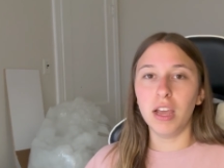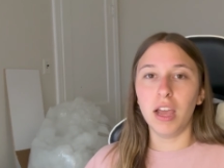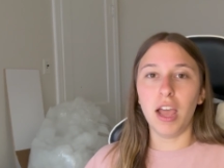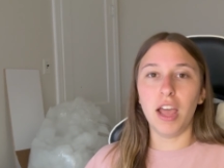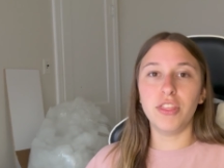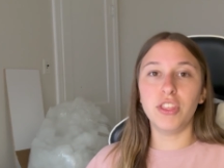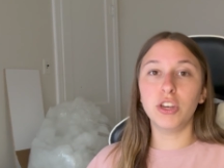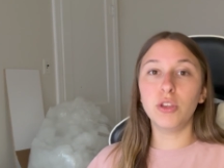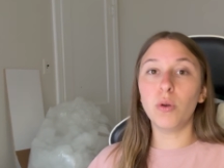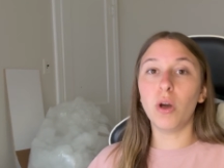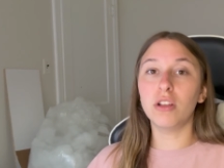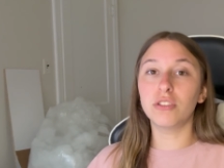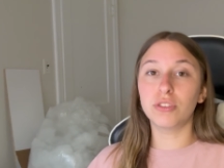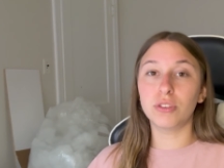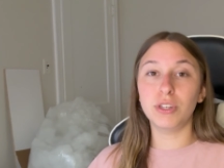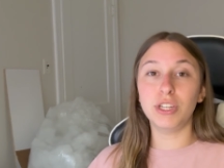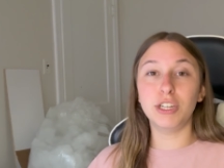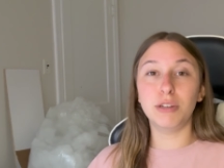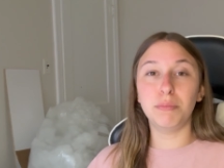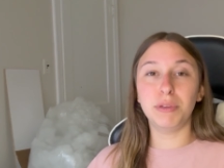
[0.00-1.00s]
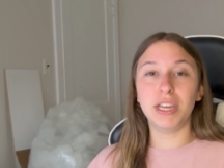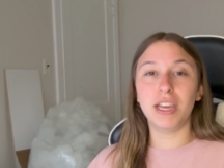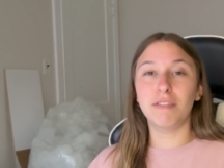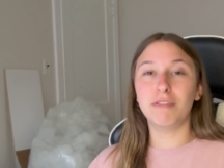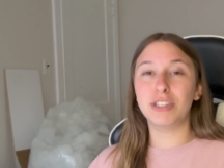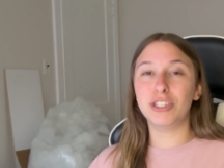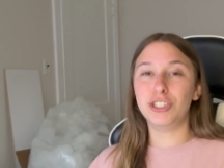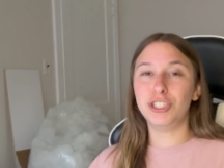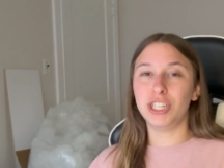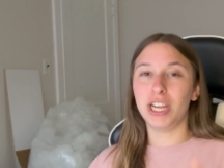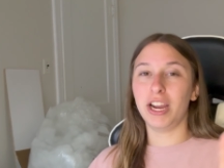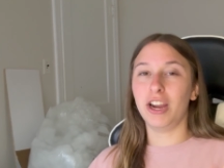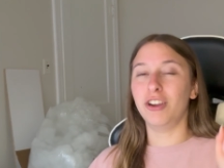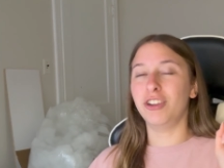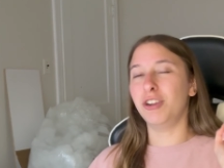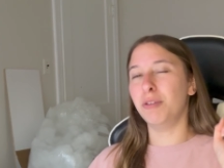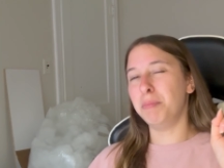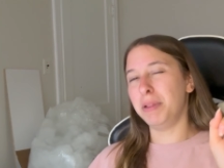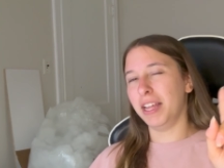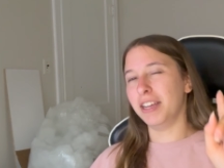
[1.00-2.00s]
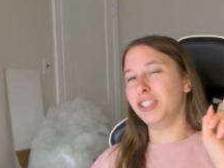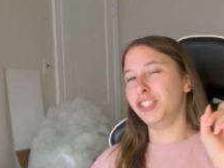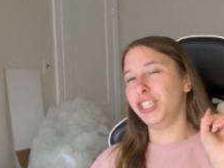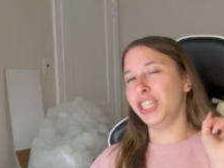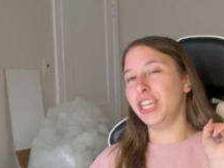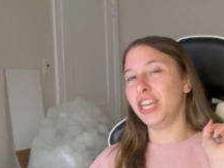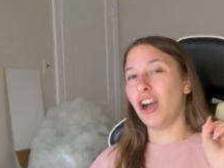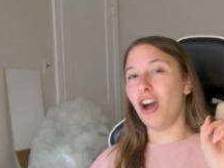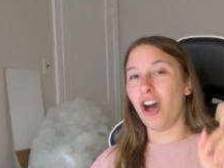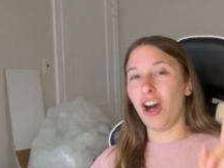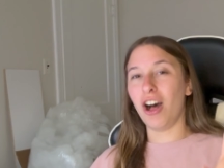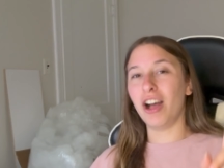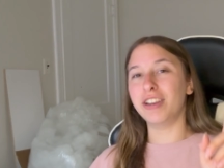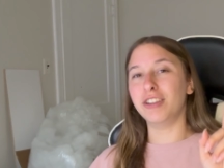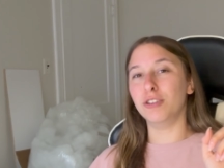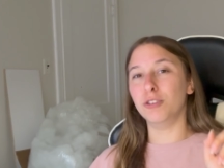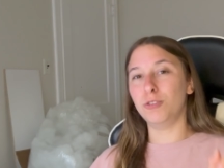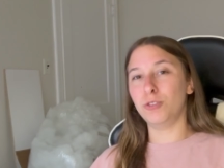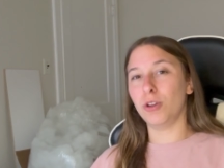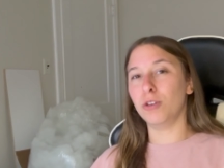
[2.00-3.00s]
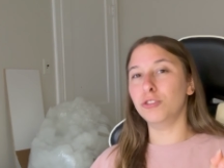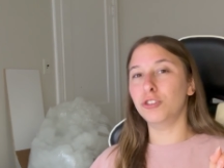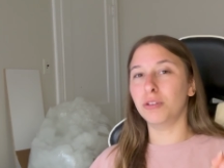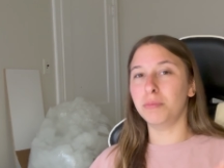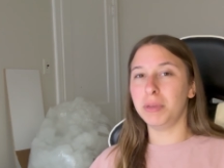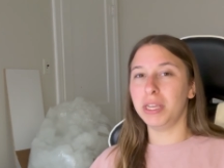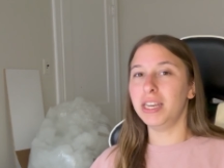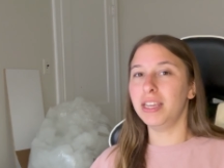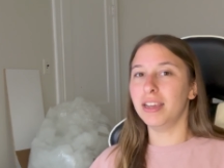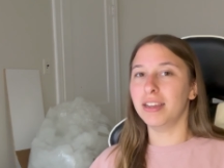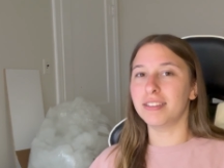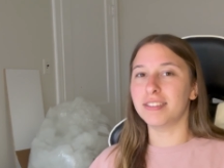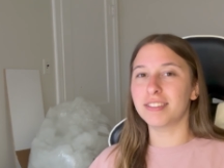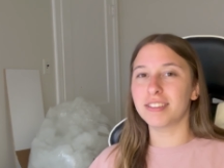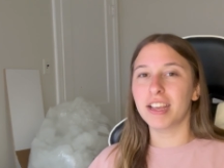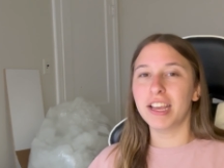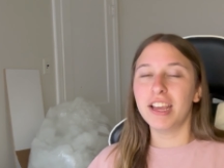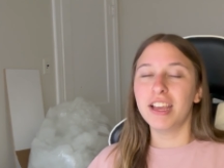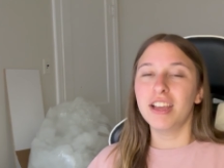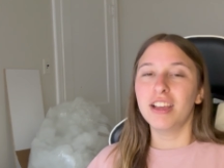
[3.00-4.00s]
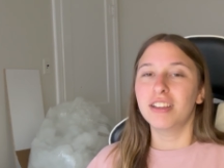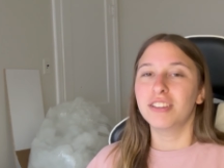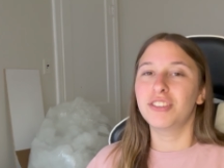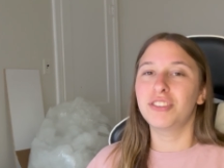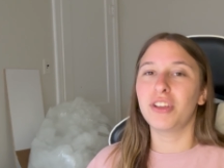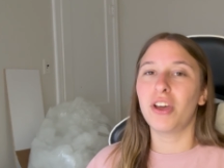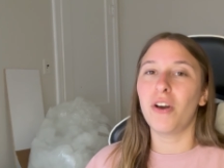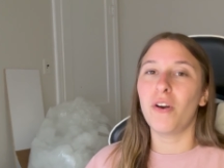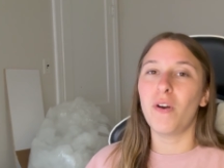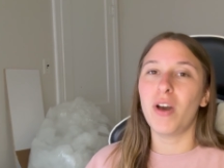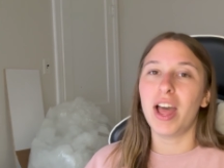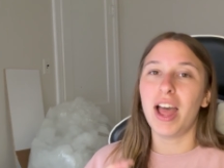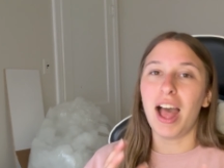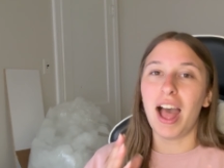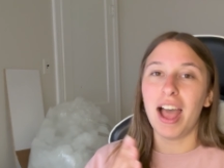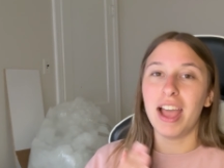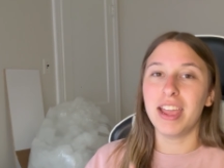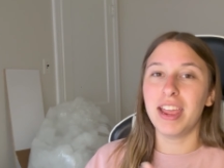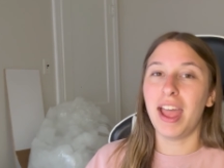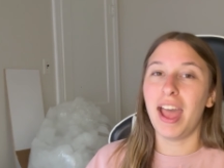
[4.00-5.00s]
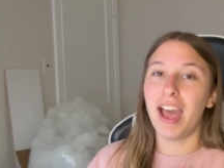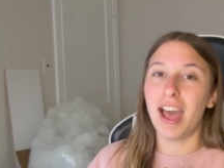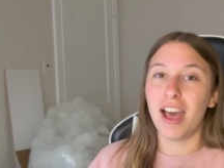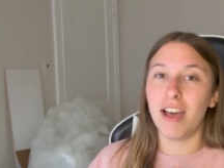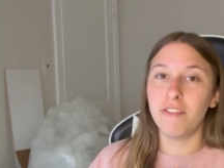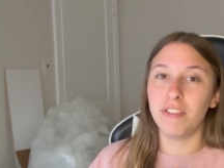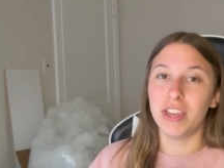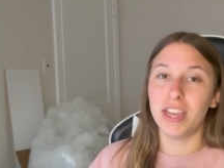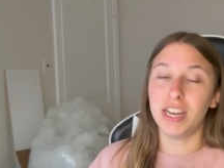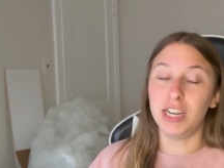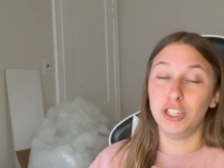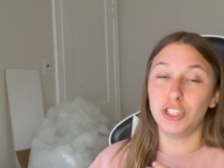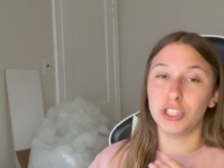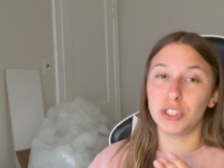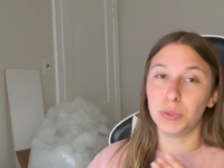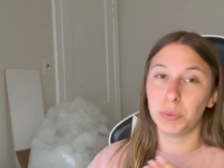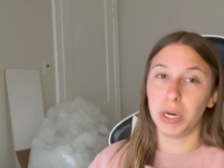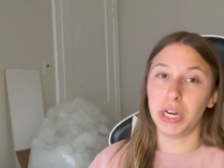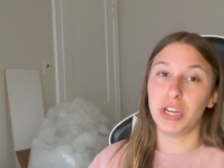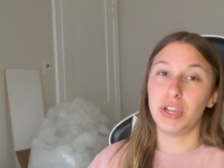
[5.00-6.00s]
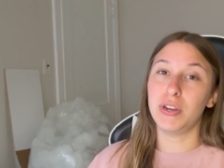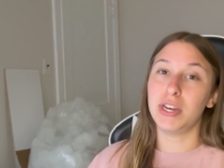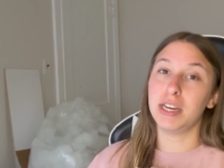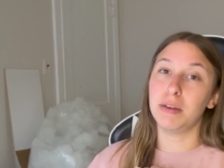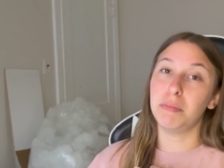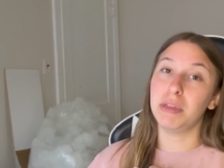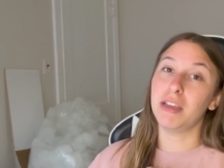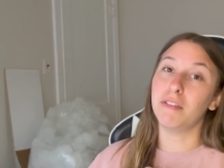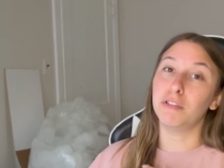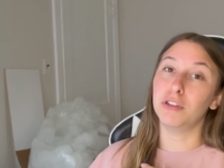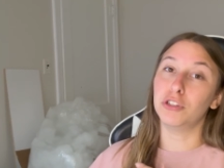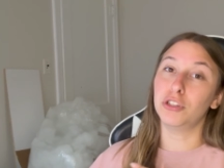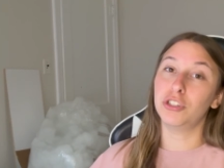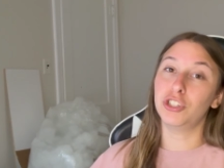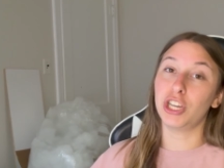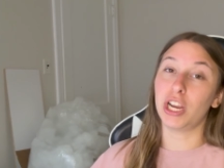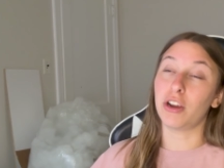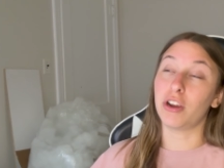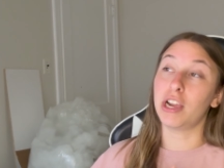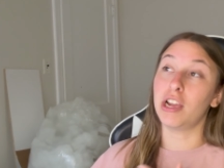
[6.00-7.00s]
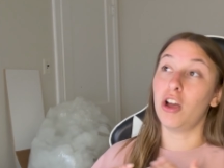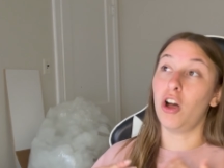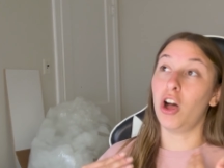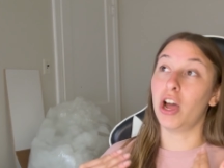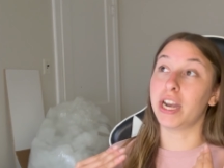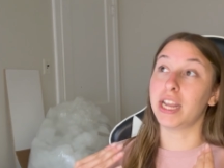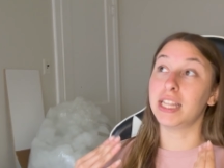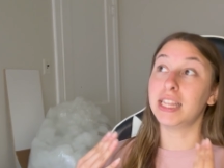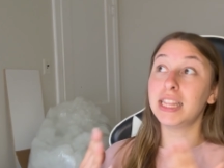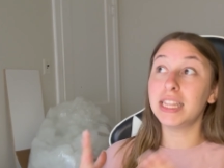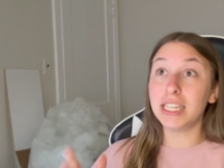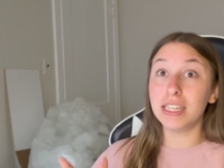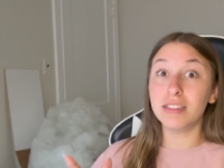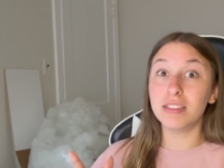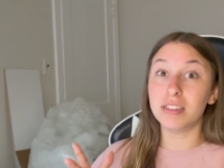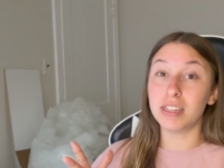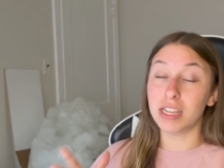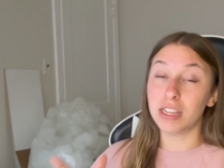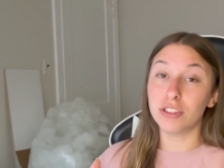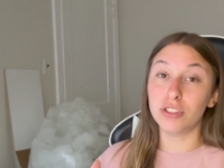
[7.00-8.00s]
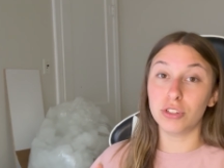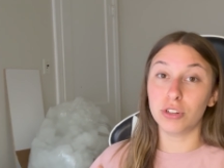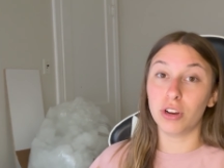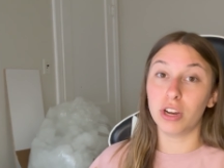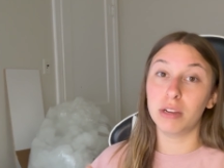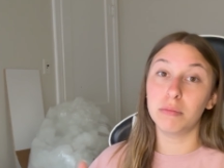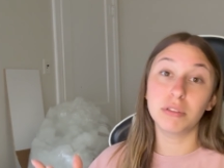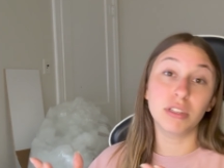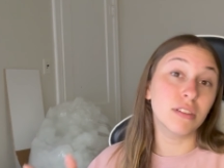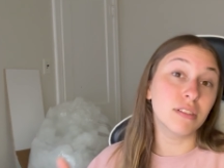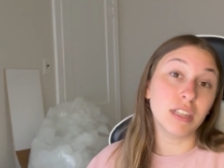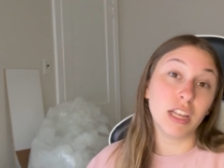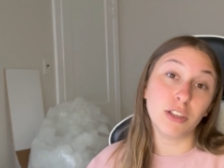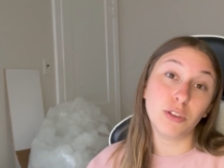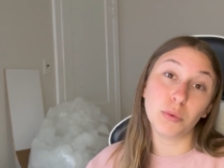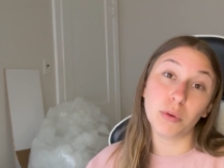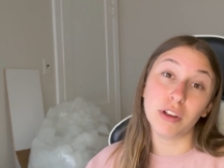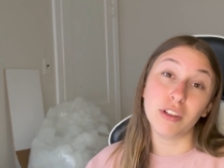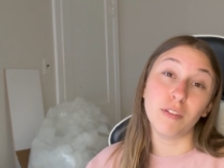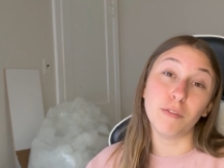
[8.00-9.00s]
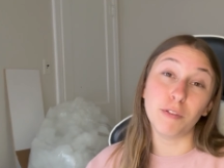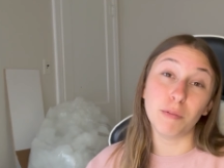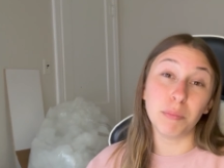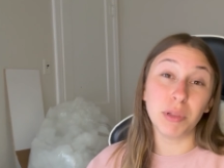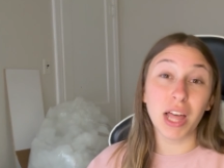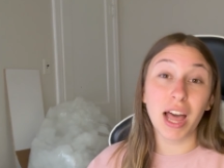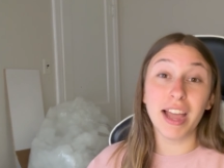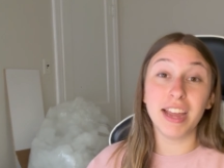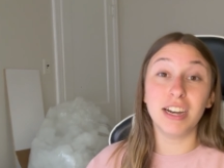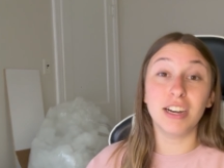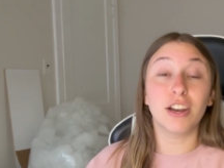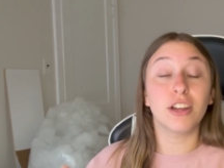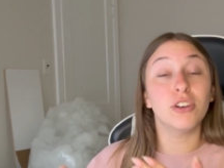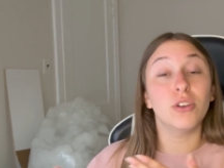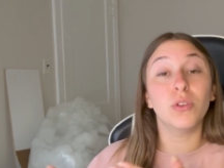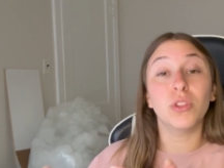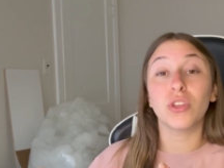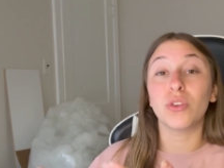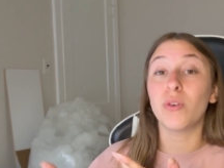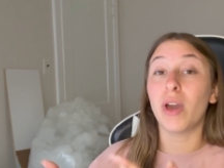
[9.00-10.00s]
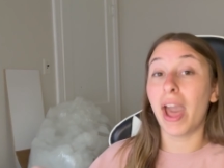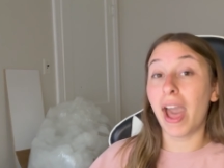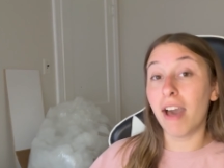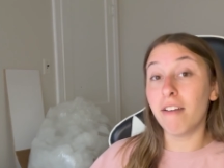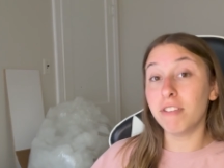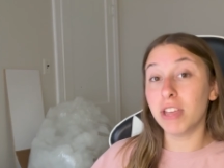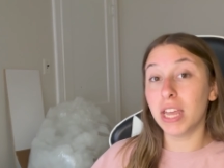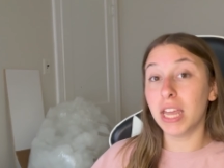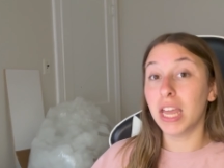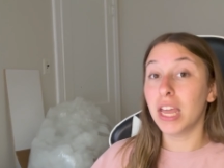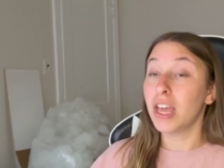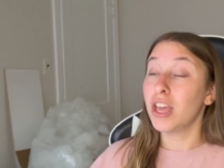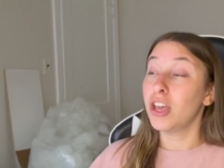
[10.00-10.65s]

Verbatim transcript: And then you also need to be able to share your plushie on your social medias. So I have it just where you need to be able to share it on at least Instagram since that's where you've applied and I know that you have it.